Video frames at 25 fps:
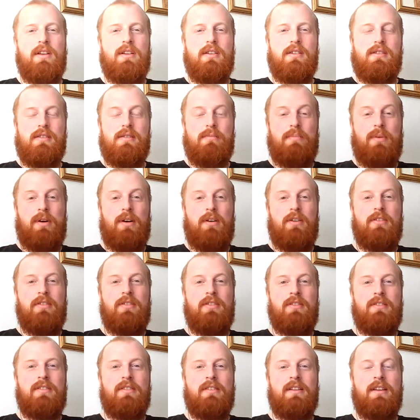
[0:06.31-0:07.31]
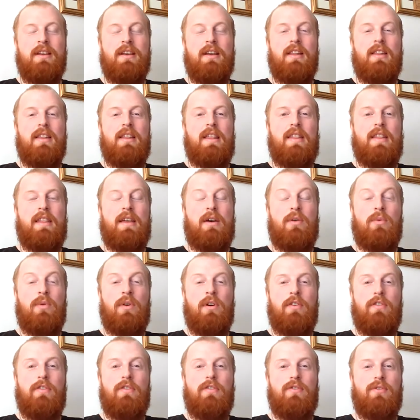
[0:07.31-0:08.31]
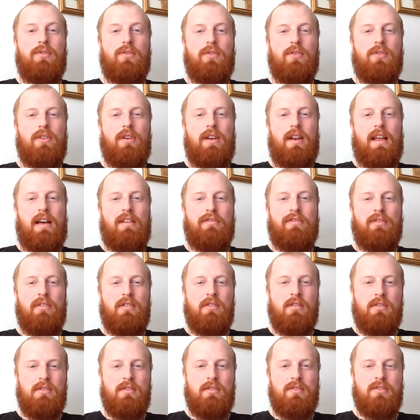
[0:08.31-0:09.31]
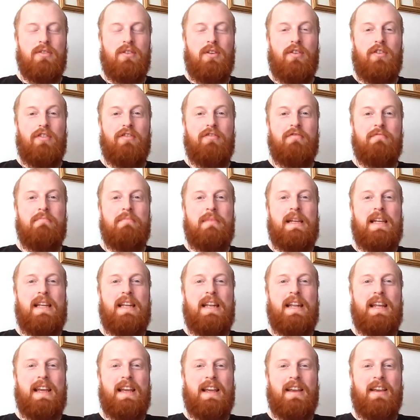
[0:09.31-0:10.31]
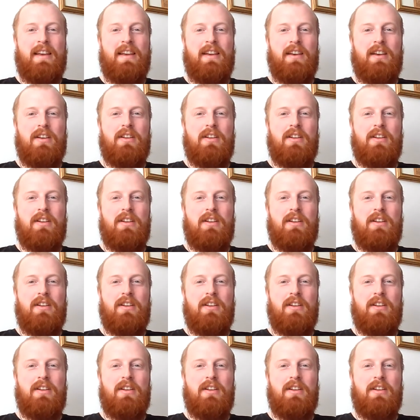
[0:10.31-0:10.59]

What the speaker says: supposed that there were 4 levels of meaning